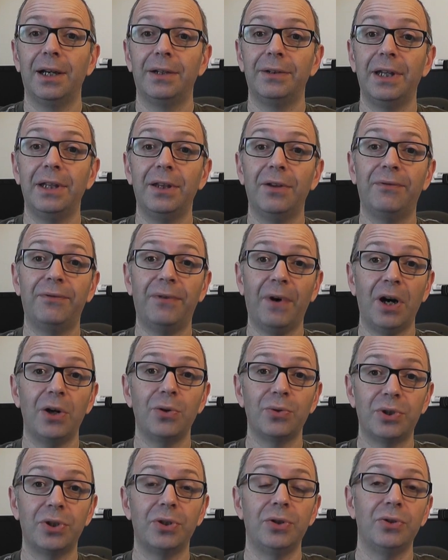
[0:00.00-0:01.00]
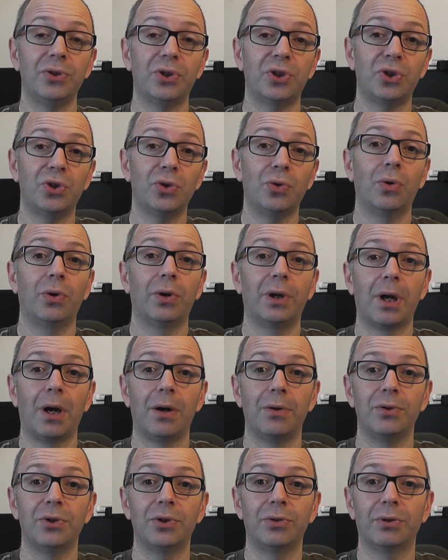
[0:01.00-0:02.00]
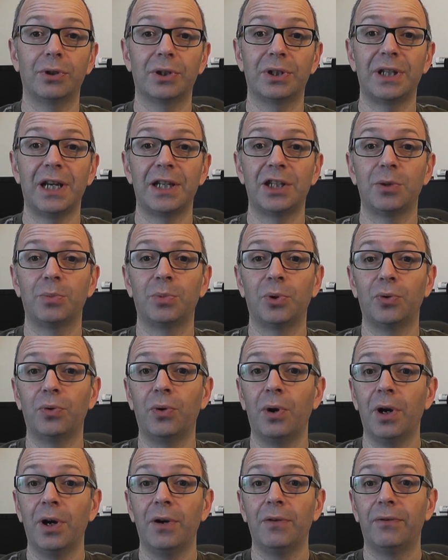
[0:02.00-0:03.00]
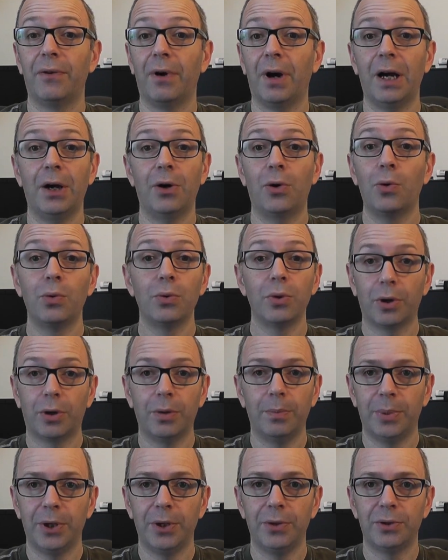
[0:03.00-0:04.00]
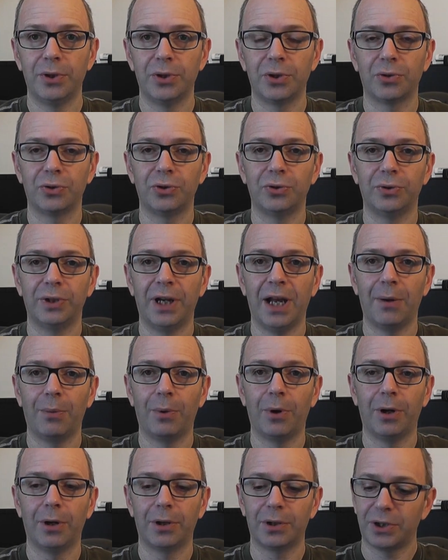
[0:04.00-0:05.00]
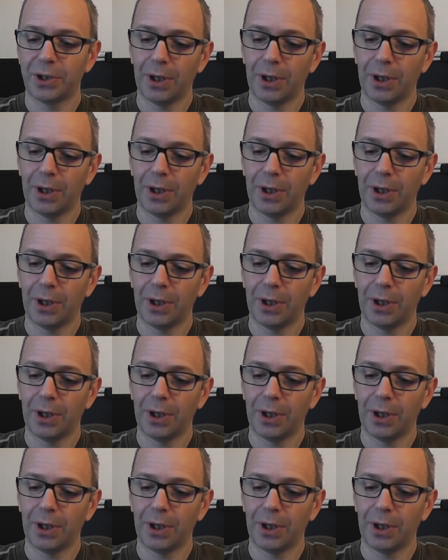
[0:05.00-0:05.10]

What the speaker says: and then the files that you store on those are accessible via all the computers on your network.